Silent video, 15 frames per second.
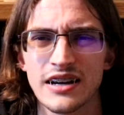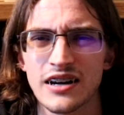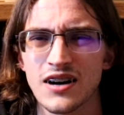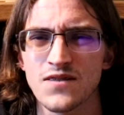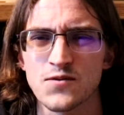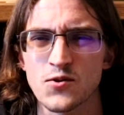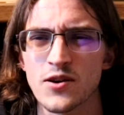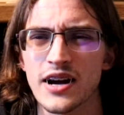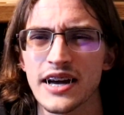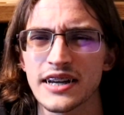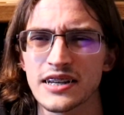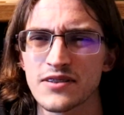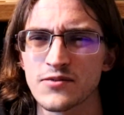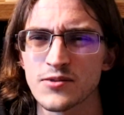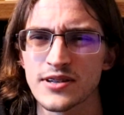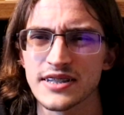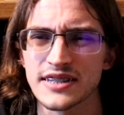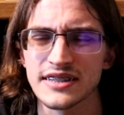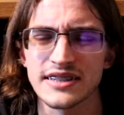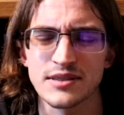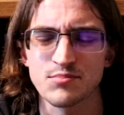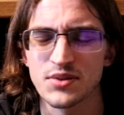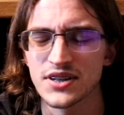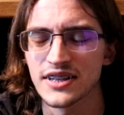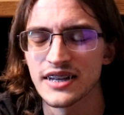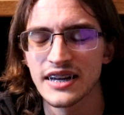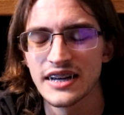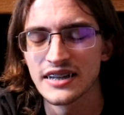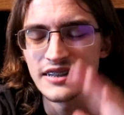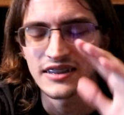a variety of reasons, but,
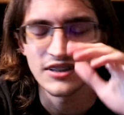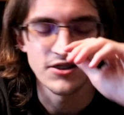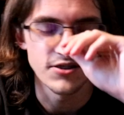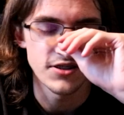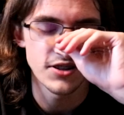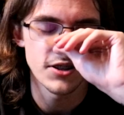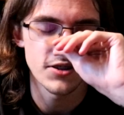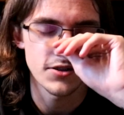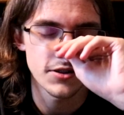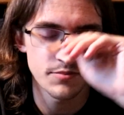you know,